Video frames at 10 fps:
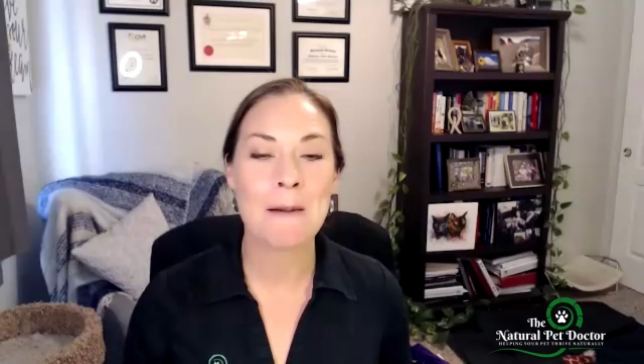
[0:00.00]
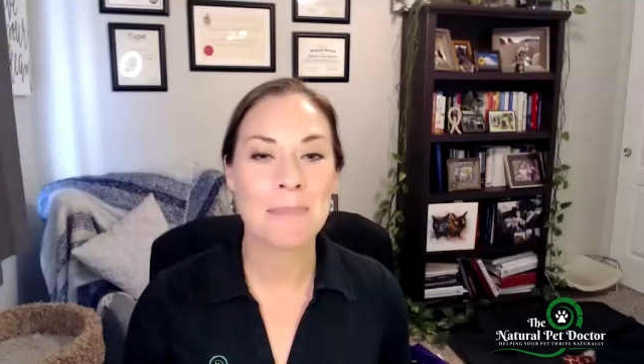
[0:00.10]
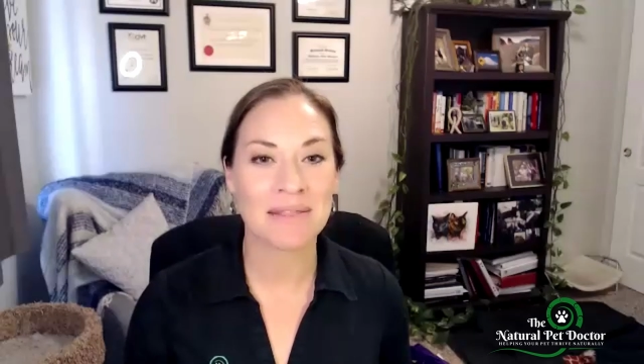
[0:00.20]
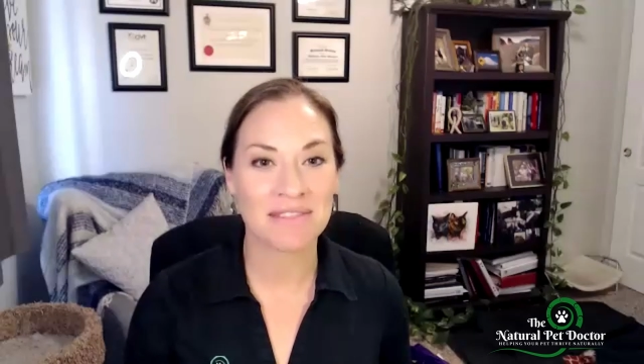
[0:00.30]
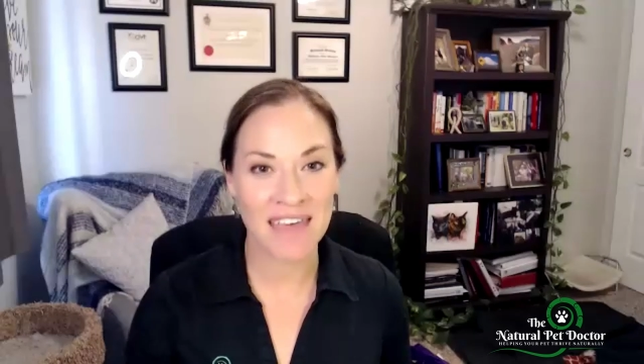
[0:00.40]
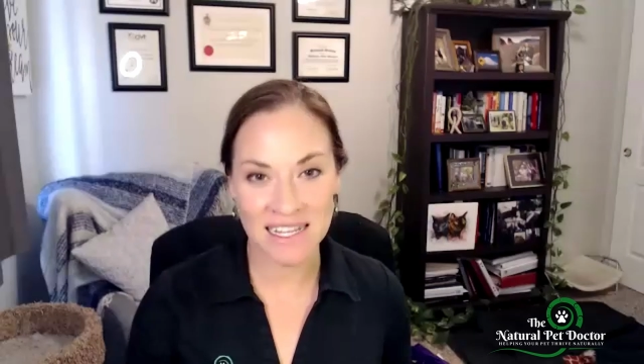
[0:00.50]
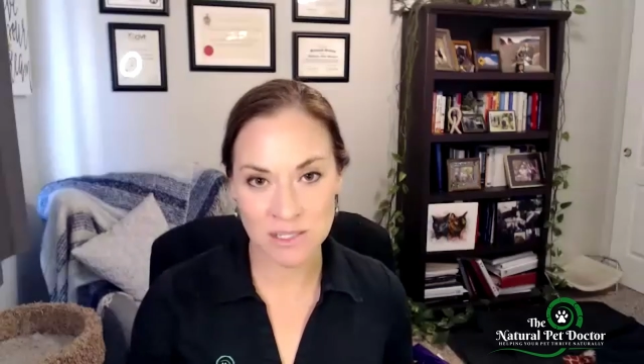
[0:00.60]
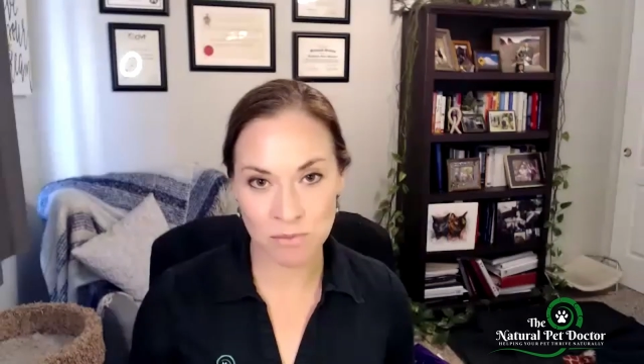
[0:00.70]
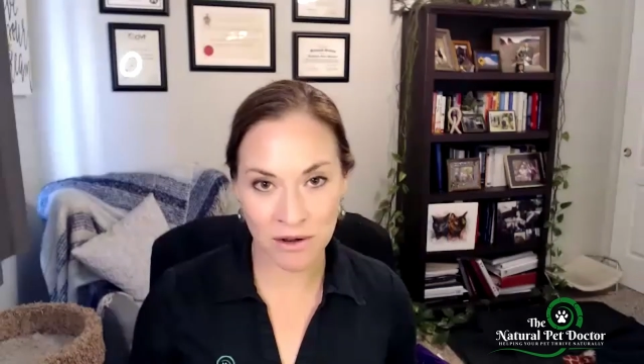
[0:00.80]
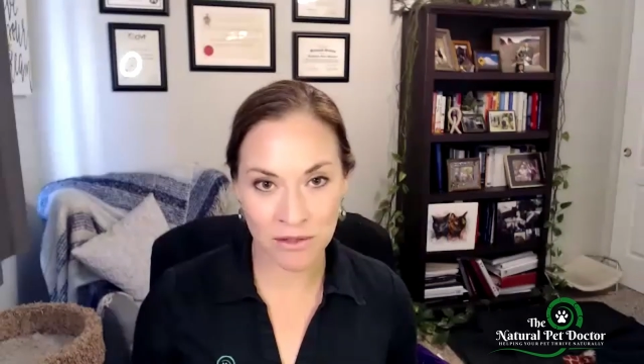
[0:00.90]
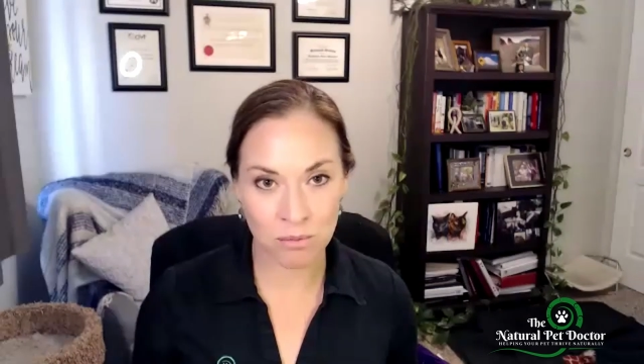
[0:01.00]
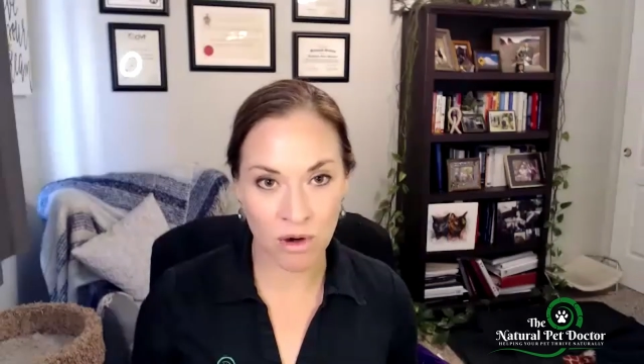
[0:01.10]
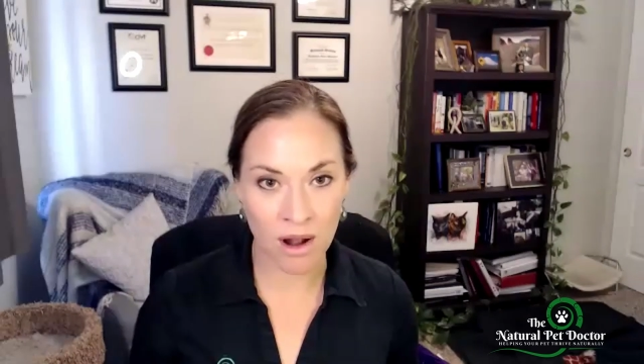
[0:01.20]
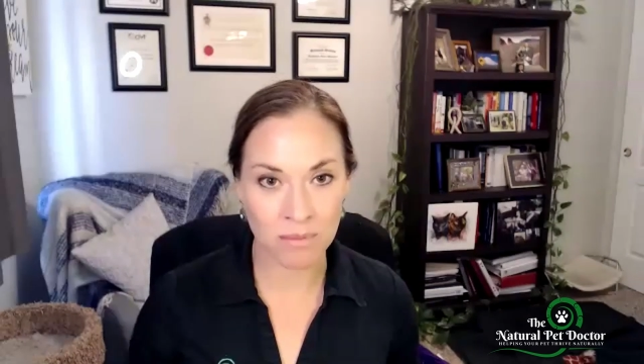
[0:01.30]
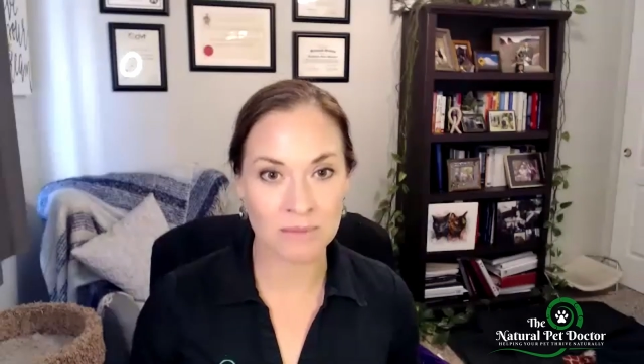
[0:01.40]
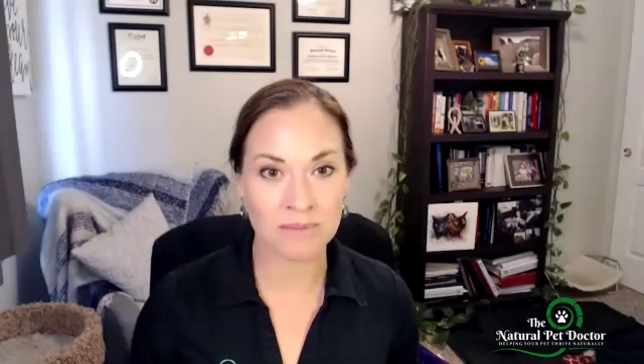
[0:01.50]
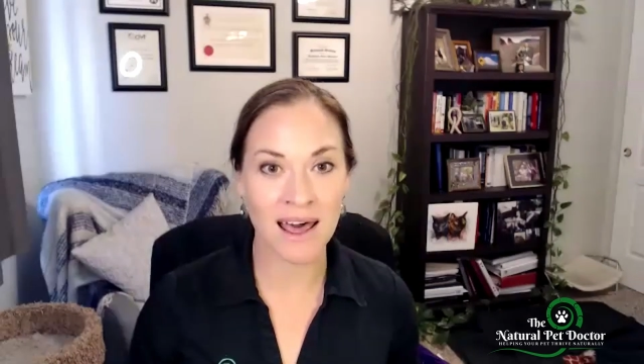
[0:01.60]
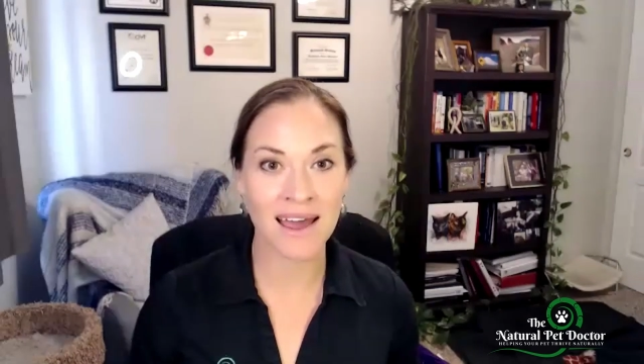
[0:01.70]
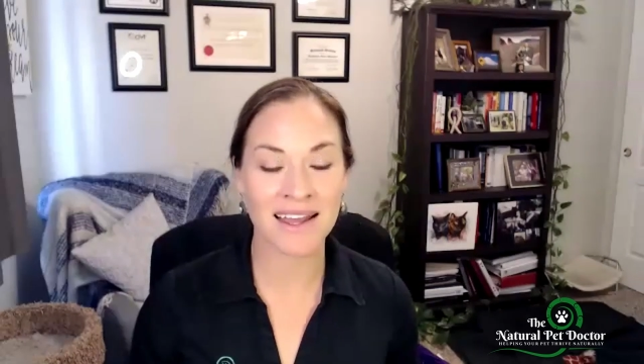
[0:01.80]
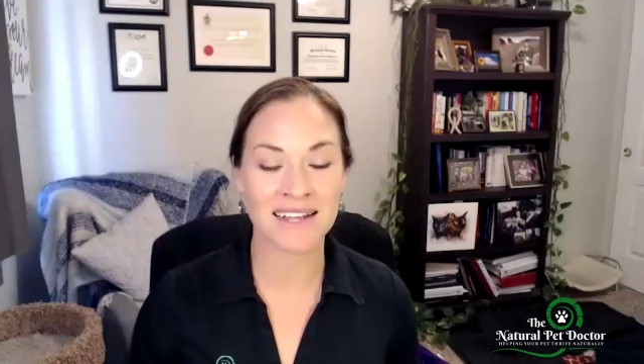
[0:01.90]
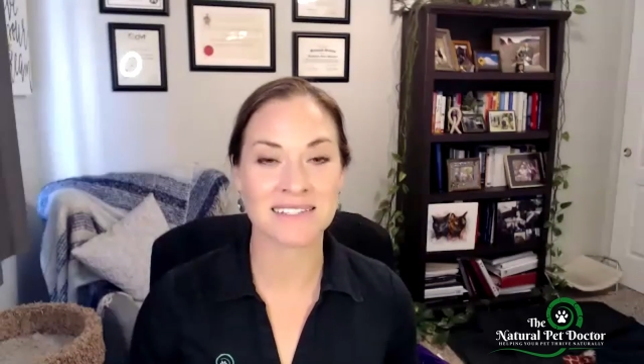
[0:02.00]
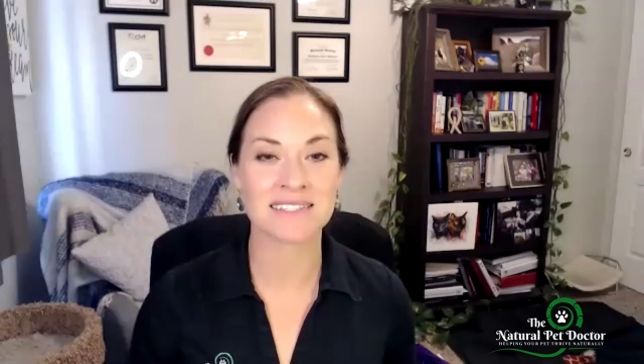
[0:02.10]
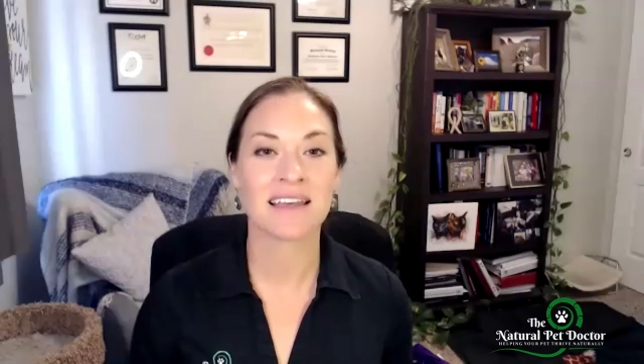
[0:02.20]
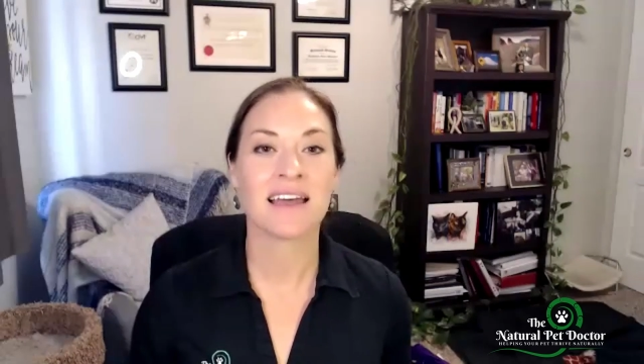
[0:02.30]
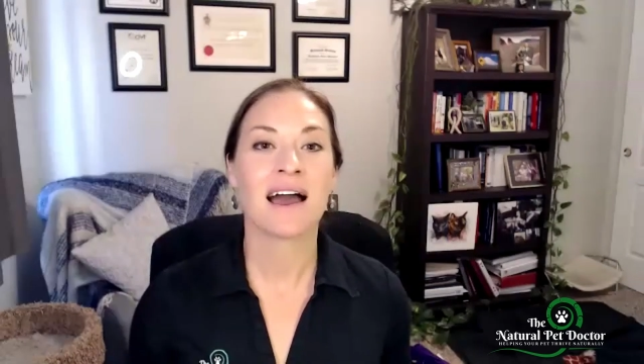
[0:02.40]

but that's where the problem lies.